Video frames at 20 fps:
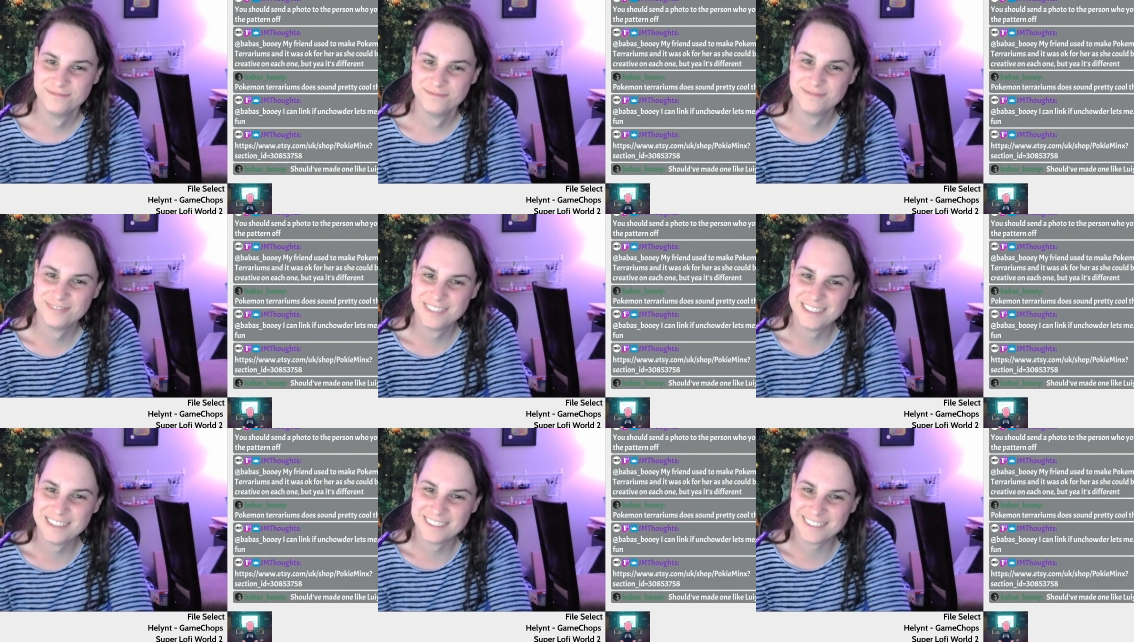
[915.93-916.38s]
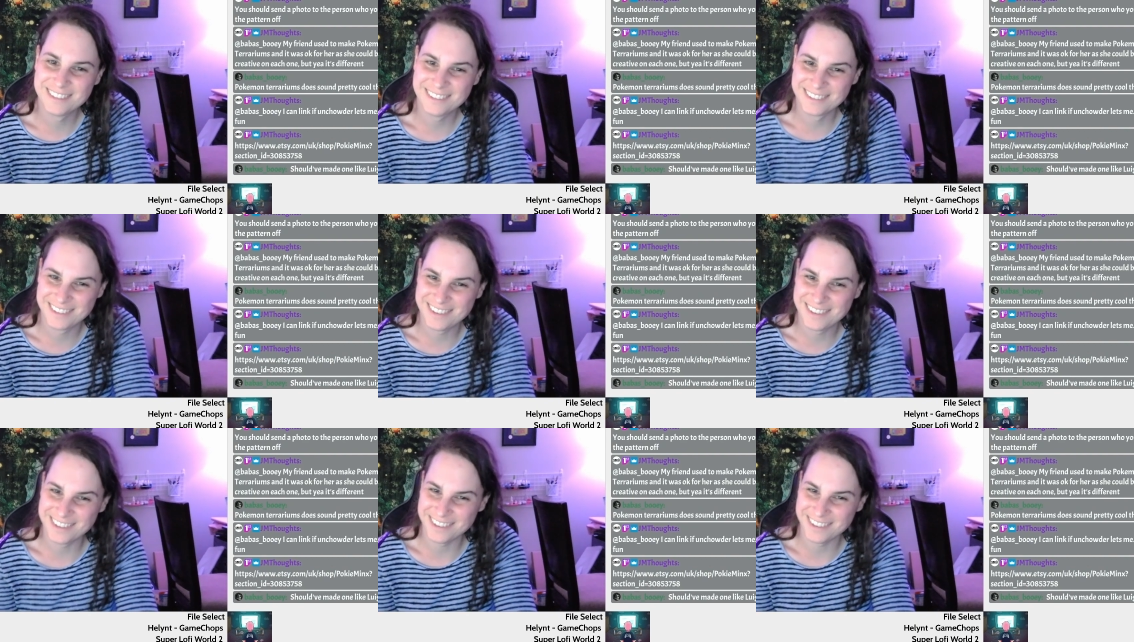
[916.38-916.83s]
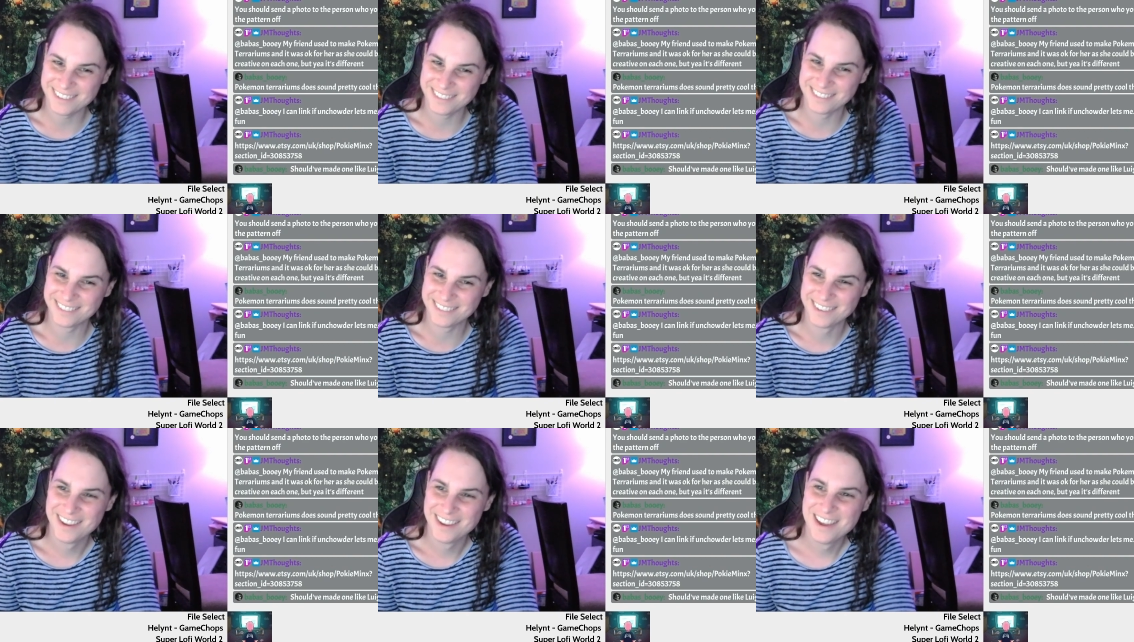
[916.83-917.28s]

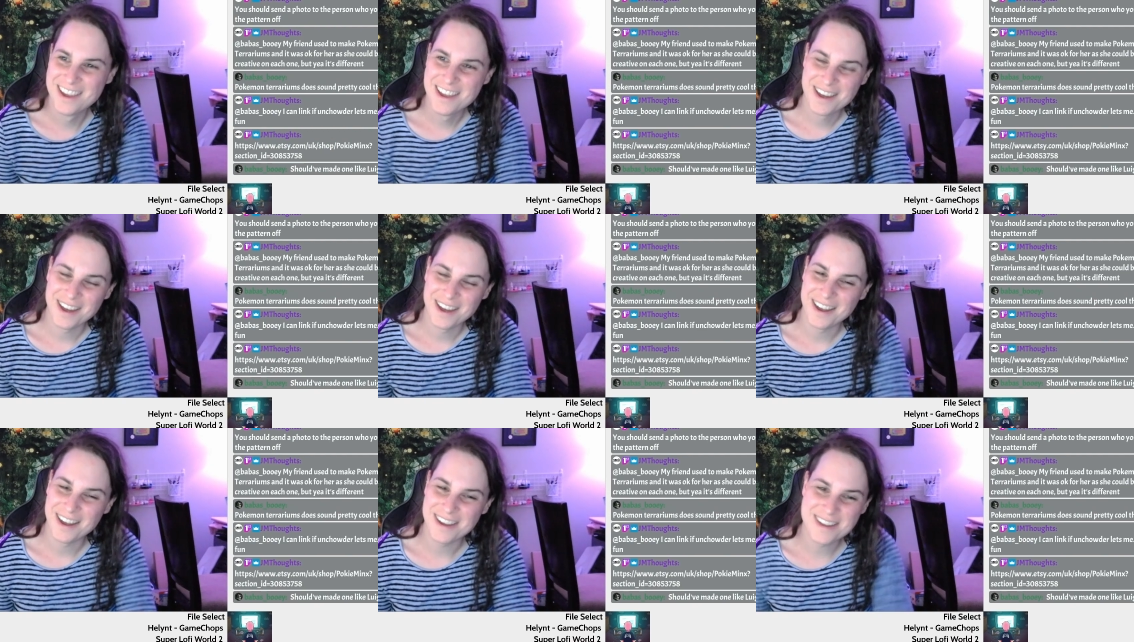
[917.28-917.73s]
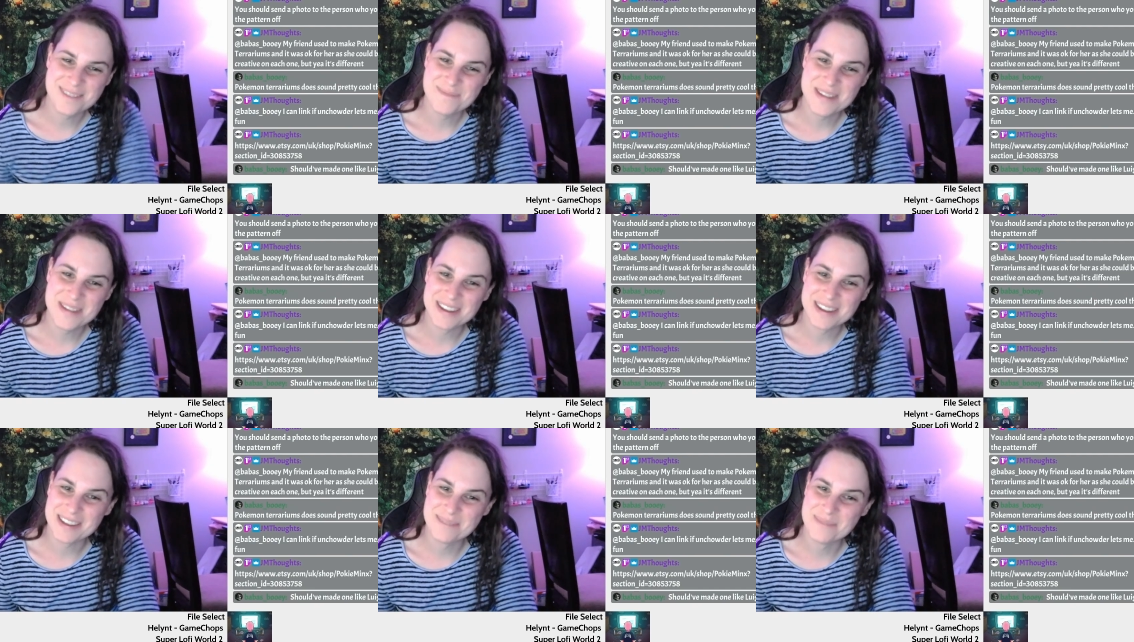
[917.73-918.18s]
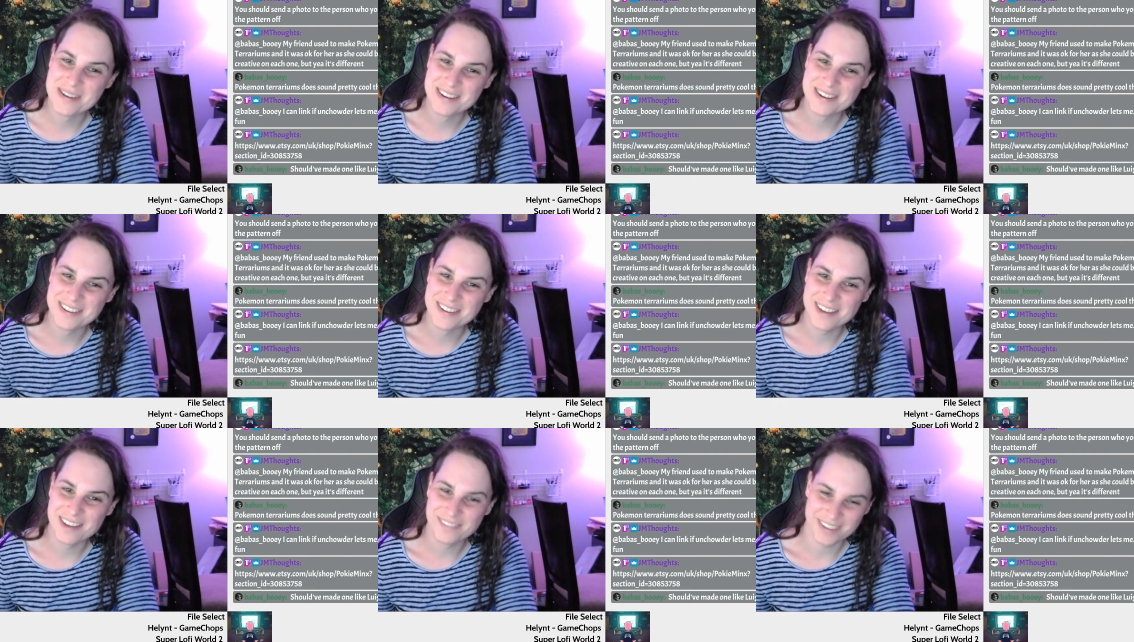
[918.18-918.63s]
because I ain't making
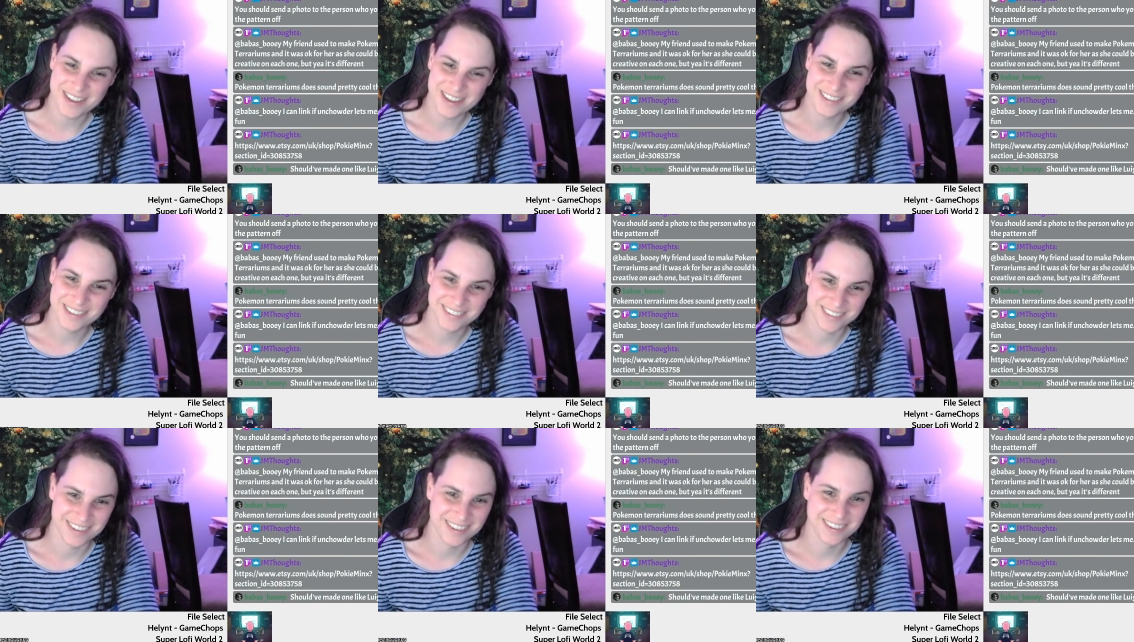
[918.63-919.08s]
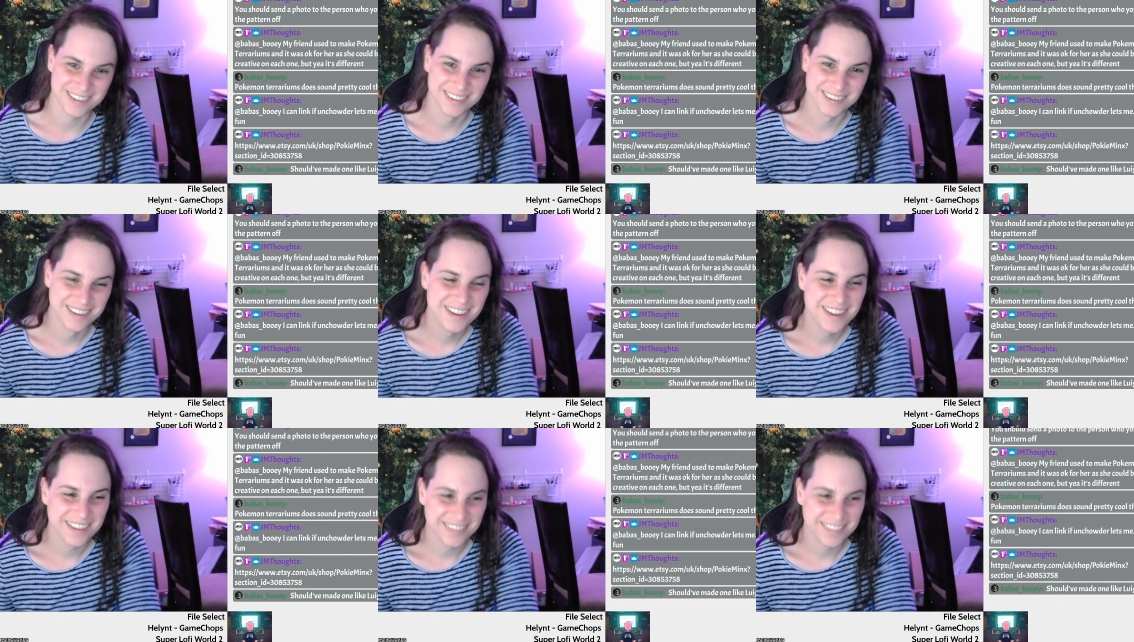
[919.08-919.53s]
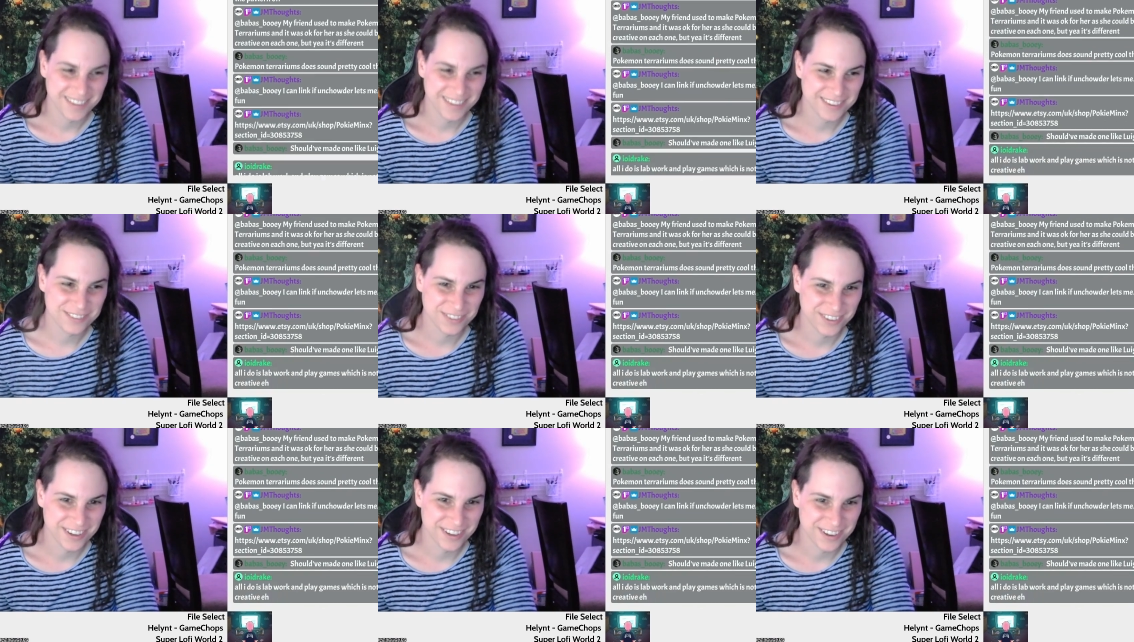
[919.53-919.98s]
money off Etsy. That's
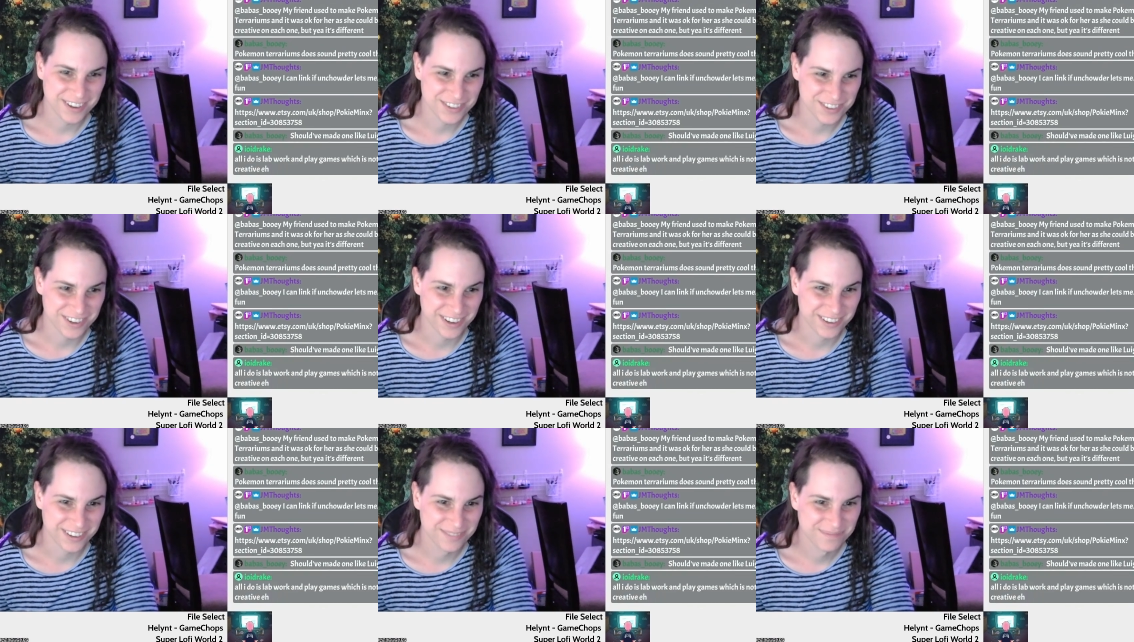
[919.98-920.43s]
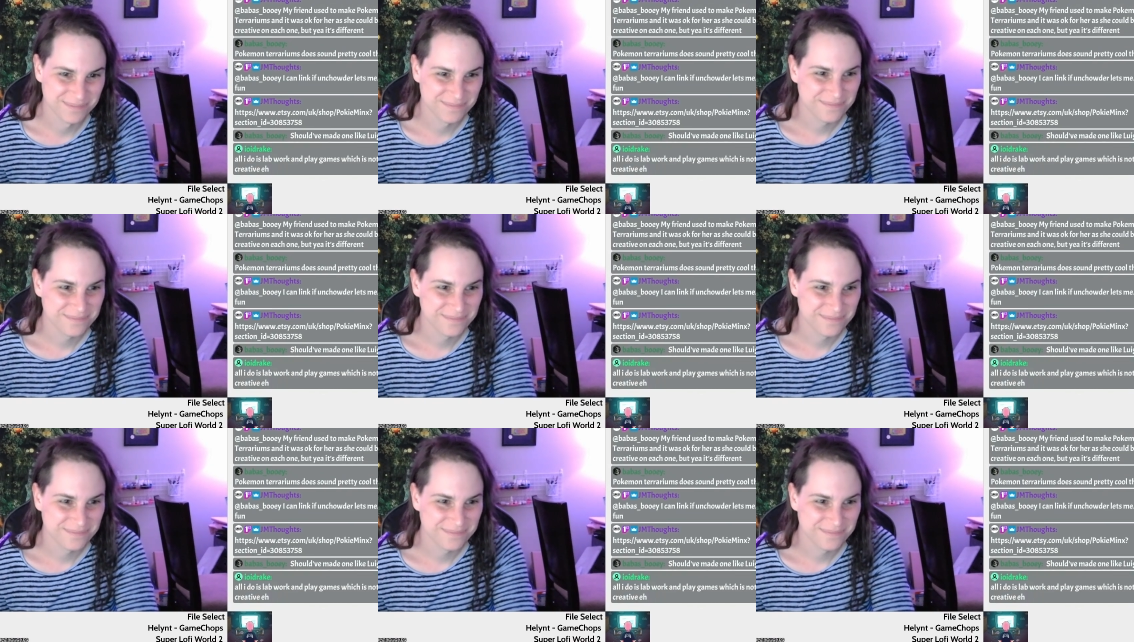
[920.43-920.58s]
for dang sure.